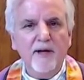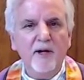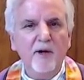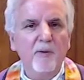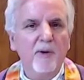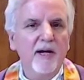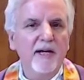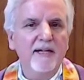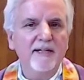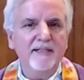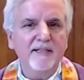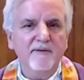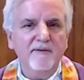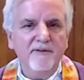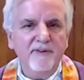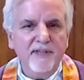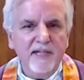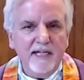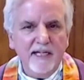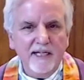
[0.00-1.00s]
better
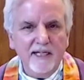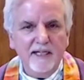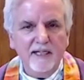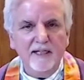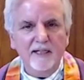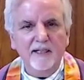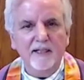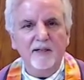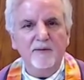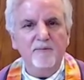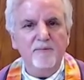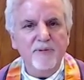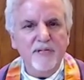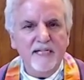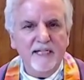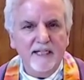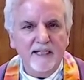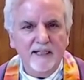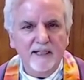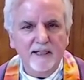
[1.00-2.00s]
ways of thinking
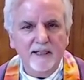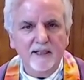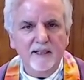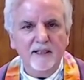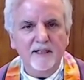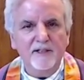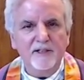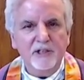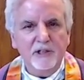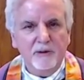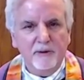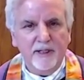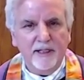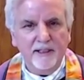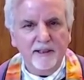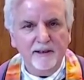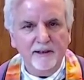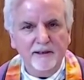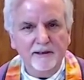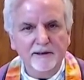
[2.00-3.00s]
and being and
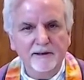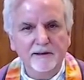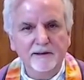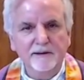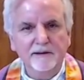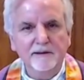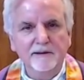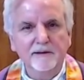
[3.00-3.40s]
doing.